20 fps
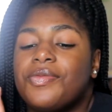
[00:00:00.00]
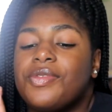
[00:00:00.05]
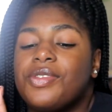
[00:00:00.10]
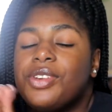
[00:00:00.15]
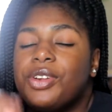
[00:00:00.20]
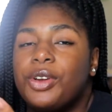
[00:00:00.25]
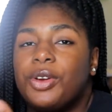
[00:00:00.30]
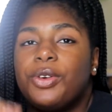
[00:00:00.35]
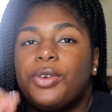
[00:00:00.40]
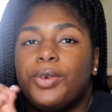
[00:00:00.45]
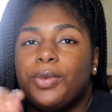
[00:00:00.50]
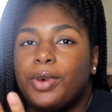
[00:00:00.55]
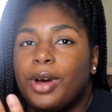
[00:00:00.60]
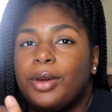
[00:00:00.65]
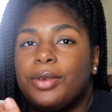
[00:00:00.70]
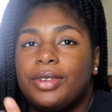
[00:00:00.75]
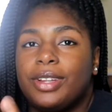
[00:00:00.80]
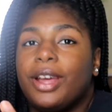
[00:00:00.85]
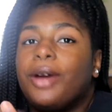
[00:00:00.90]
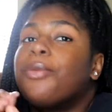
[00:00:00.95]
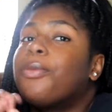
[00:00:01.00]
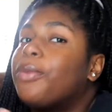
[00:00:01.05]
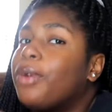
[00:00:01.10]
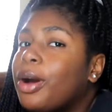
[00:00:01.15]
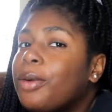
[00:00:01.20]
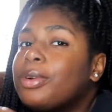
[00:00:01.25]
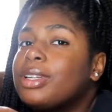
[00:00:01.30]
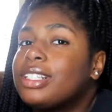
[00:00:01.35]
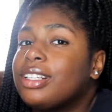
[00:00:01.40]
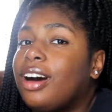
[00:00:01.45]
knew
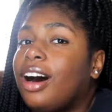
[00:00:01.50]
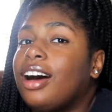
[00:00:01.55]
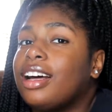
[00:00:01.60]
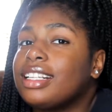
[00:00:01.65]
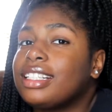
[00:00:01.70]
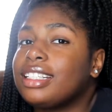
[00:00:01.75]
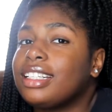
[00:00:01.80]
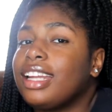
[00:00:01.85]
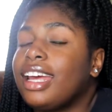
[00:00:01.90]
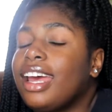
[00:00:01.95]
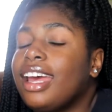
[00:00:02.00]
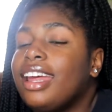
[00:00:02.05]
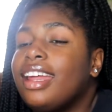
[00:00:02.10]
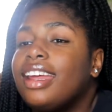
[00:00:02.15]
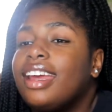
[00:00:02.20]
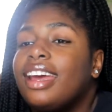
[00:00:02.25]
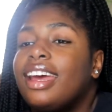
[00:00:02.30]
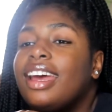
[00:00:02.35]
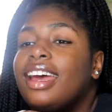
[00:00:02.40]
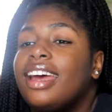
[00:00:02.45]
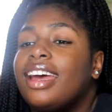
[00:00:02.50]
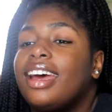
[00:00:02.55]
what was causing that,